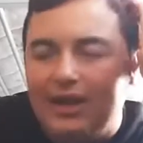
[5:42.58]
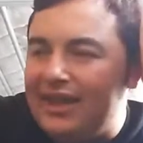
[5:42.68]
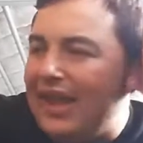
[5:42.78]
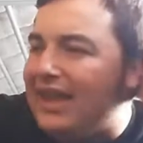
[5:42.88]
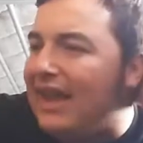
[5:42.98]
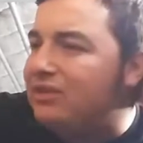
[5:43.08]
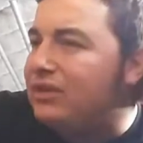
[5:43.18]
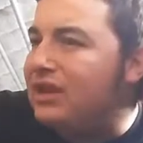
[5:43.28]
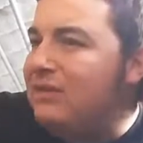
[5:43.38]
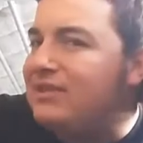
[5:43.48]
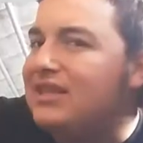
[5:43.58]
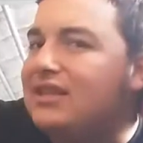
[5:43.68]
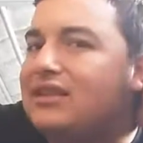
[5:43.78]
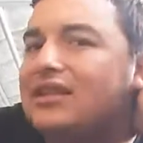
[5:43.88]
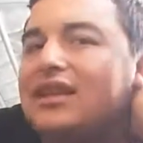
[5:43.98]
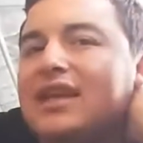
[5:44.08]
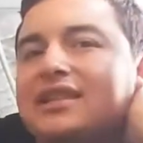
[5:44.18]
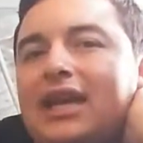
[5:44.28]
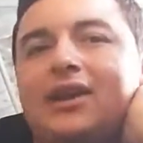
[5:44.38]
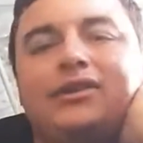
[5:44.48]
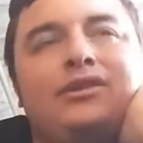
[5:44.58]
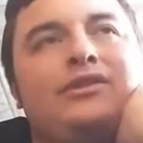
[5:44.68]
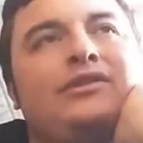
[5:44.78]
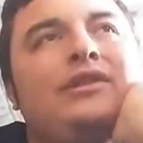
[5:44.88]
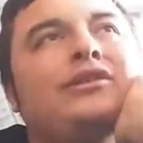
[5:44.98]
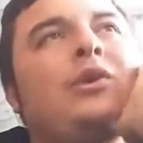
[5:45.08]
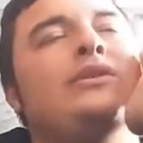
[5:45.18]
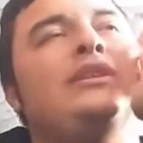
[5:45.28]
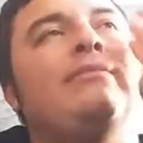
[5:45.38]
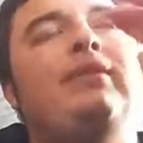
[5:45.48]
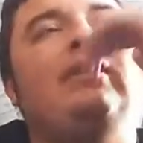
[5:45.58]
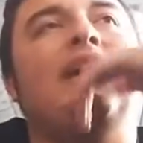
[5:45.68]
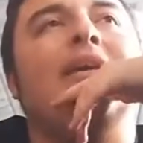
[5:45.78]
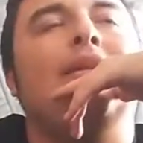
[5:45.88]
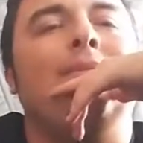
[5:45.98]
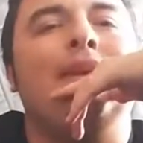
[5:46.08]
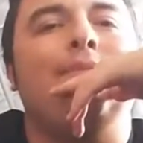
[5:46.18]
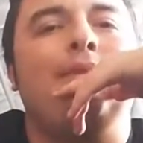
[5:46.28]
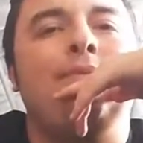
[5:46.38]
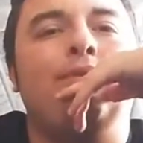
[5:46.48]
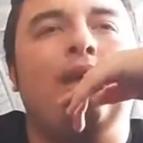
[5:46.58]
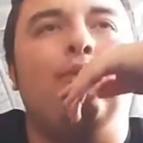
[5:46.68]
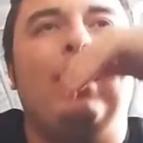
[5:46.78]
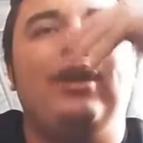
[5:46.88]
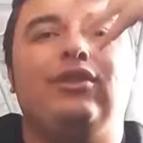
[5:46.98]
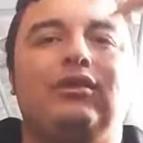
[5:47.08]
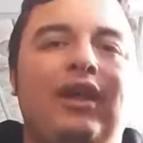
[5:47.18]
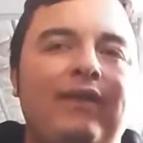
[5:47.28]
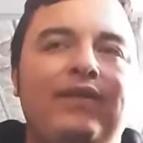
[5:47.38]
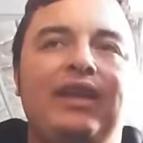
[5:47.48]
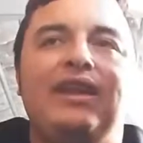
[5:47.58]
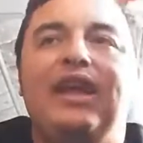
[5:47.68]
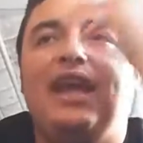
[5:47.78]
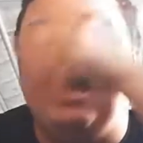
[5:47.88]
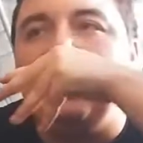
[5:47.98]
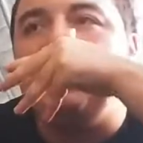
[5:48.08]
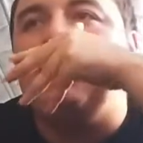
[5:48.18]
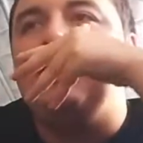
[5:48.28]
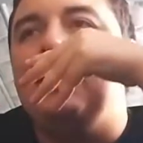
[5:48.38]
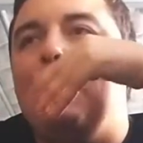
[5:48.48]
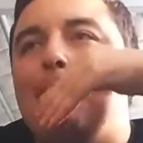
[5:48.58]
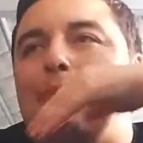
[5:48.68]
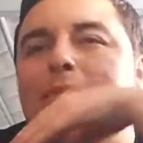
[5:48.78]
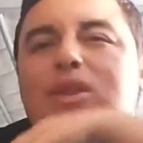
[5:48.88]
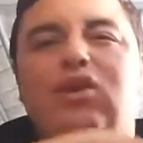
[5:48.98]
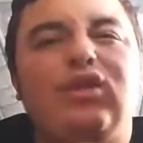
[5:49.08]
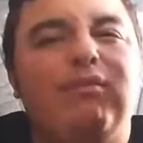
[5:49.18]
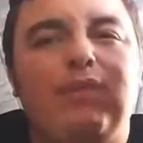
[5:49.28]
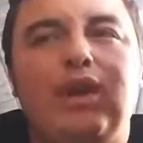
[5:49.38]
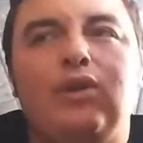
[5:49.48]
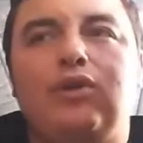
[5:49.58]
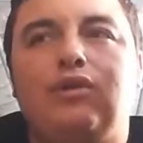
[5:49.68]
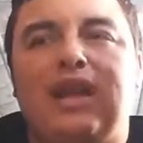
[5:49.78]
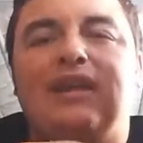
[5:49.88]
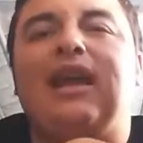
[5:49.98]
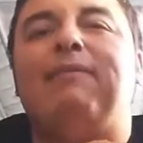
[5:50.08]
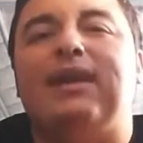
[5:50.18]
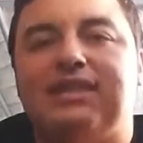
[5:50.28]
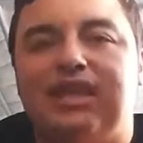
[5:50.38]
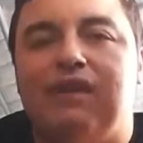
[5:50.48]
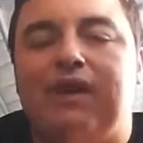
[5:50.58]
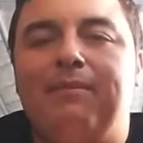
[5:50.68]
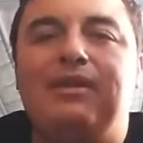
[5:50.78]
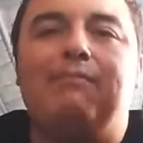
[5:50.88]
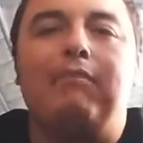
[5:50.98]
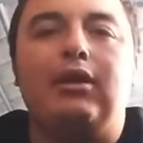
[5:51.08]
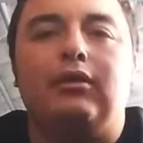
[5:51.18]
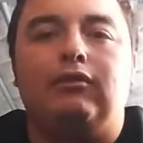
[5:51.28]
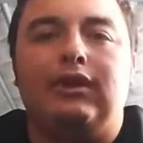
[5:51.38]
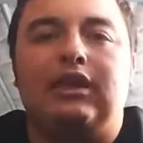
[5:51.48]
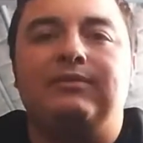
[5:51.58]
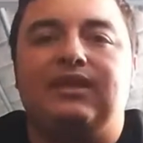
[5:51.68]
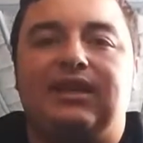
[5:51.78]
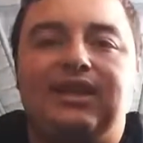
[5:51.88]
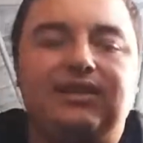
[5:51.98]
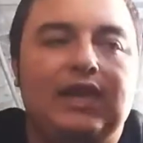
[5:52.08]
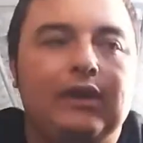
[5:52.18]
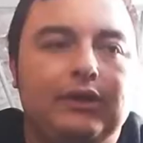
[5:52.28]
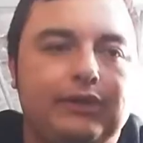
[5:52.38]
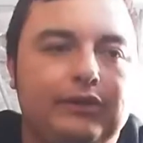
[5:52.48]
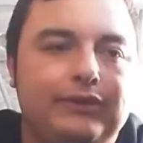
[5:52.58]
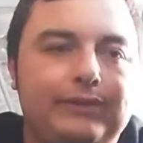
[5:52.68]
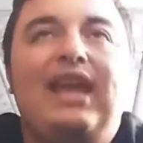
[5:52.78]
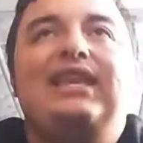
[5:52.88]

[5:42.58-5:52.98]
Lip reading: Again, guys, when it comes to guest characters, there's always going to be that amount of people that will either love it, hate it, maybe they're in the middle, like myself. I'm in the middle when it comes to guest characters.